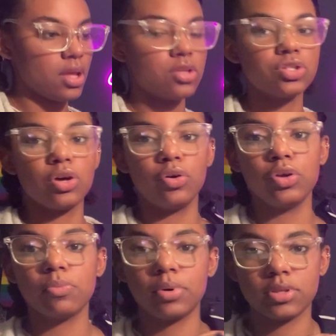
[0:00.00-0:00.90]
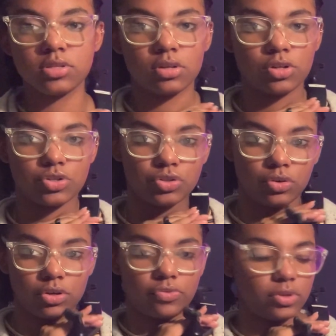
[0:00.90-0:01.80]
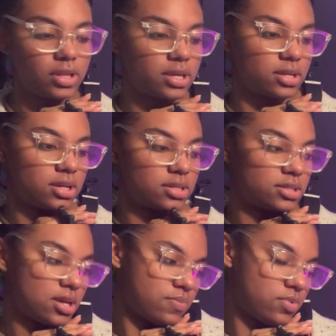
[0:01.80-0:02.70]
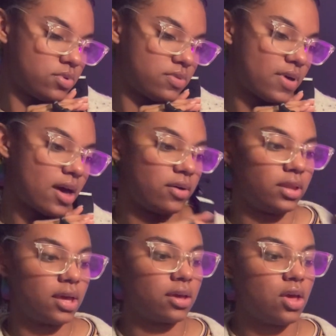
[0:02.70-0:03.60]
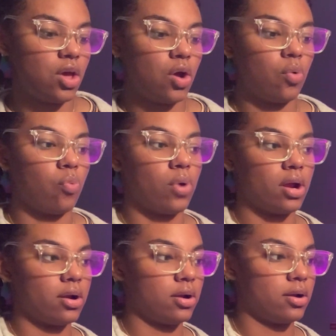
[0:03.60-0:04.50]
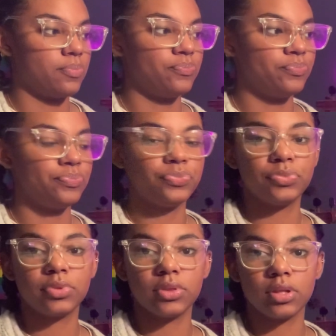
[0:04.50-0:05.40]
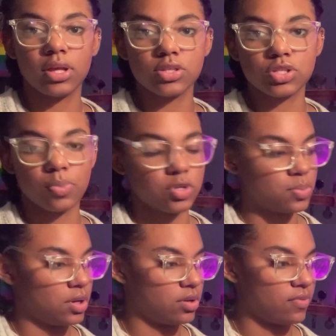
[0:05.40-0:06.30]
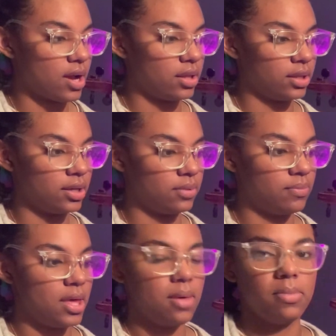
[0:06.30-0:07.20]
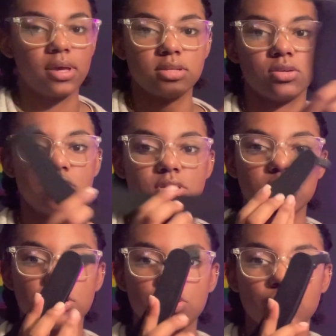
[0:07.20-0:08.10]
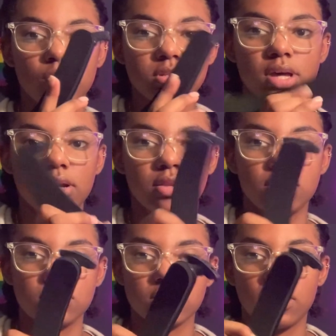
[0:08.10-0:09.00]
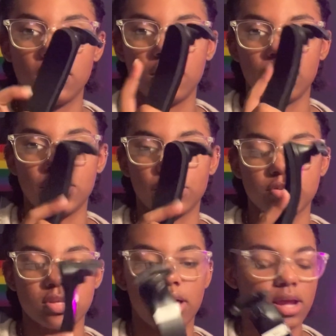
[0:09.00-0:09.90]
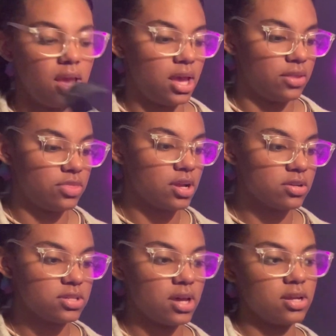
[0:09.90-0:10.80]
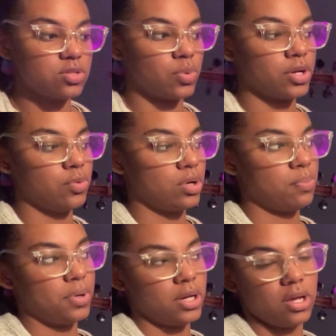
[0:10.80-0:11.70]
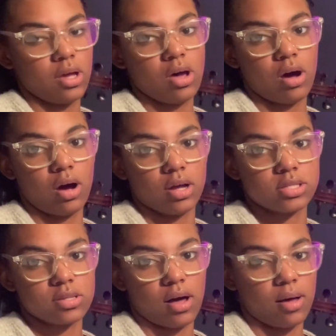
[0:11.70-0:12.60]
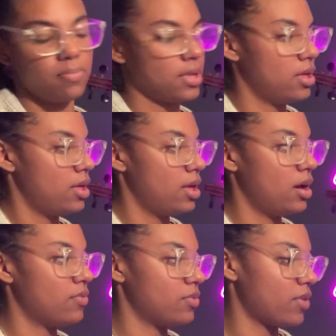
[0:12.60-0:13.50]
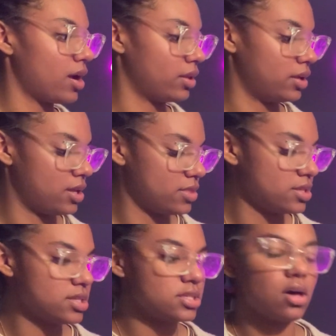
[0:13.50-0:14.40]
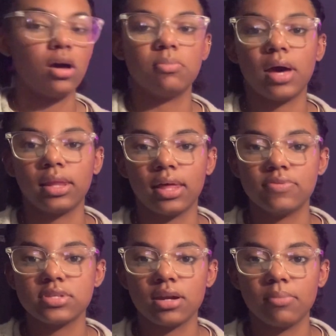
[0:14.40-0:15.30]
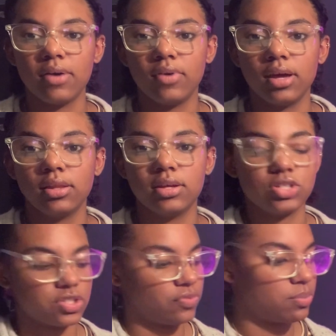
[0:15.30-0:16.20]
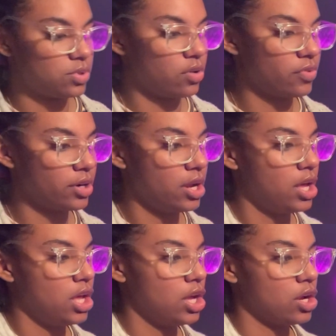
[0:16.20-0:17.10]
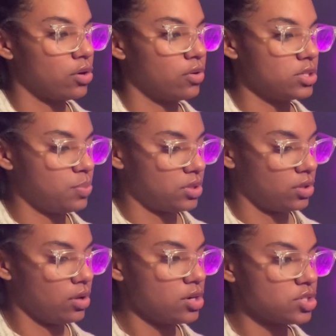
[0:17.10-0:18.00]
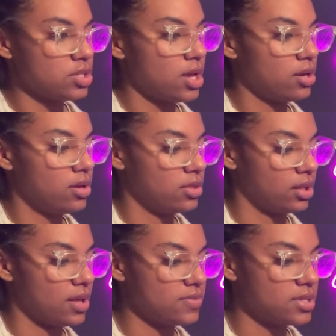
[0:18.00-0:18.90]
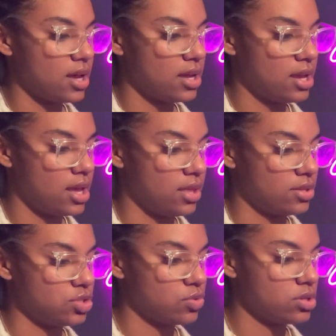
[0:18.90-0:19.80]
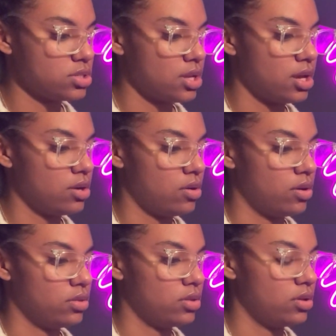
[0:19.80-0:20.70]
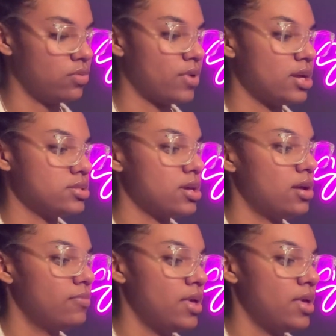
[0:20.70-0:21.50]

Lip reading: So you can put this on your shoulder for like an example of how, like, where it's supposed to be on your violin, because there is a short side and there's a thicker side. The thicker side is where you want to put it on top of your violin, and this is on my left side of my violin. Just flip it over. You're going to put the larger side on the left side and the shorter side on the right side.